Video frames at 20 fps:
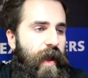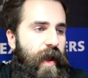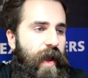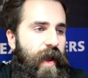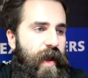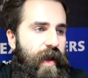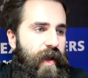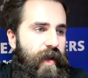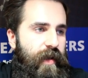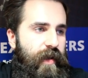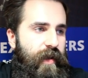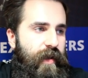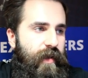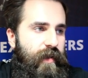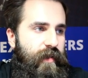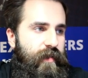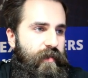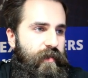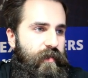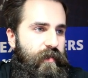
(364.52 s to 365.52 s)

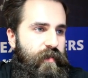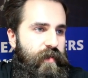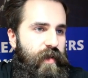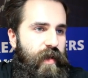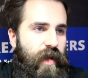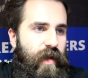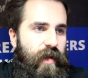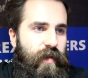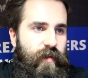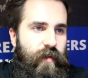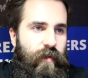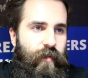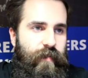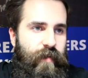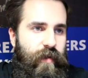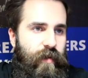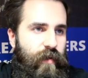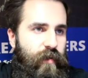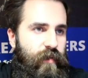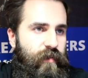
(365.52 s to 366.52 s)
and yeah,
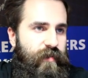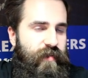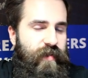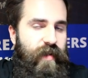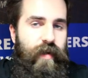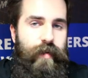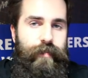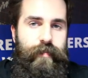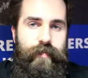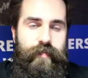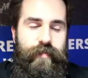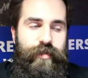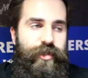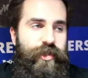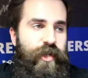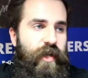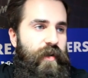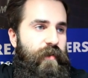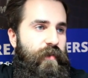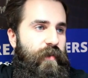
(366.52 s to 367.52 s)
overall some
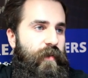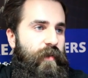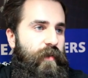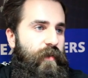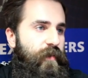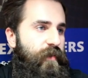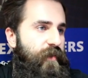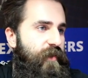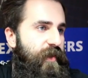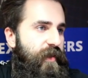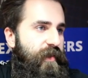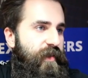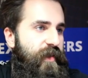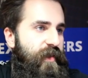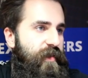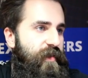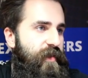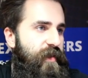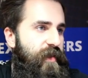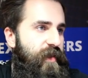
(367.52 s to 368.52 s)
general
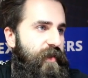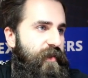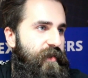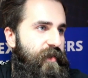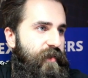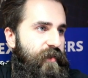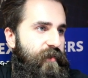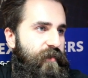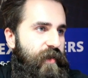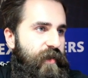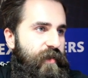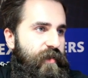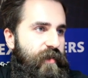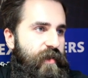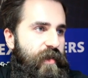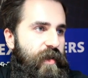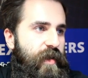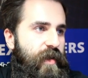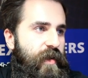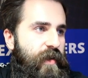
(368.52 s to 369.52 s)
statistics as you can
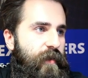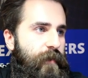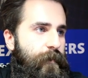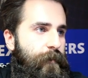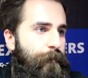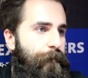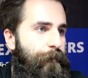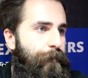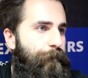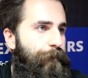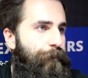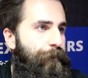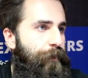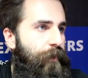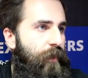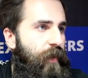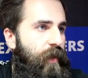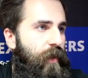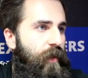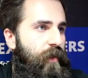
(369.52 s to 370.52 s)
see here.
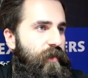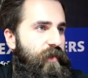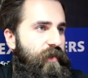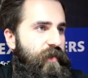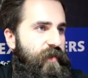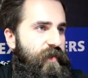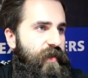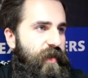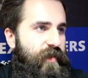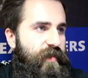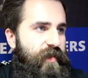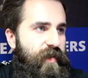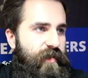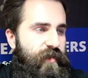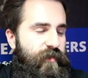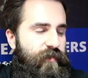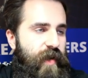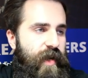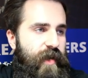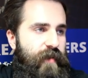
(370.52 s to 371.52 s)

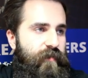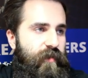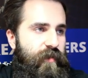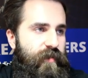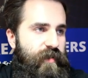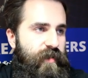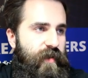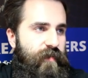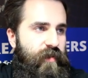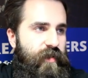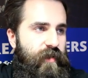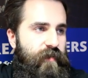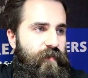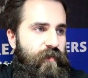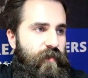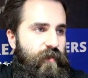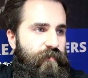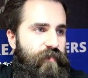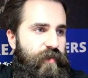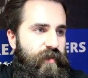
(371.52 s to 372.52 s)
Success rate was
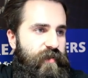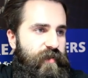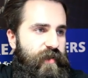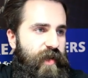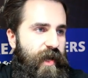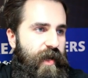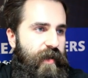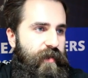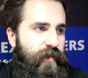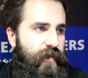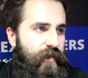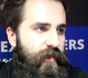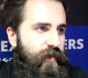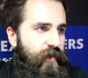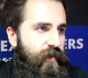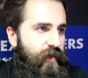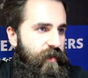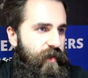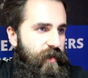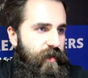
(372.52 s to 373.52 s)
74%,
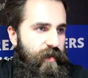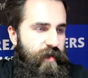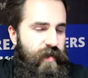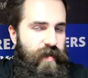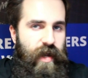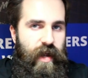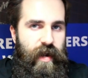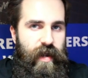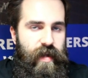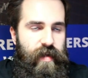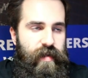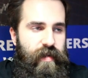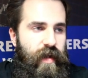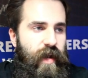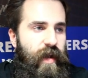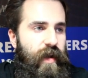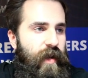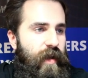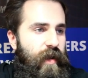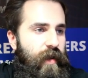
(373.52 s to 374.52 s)
yada yada
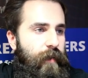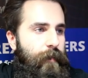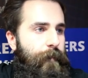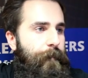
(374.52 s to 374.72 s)
yada.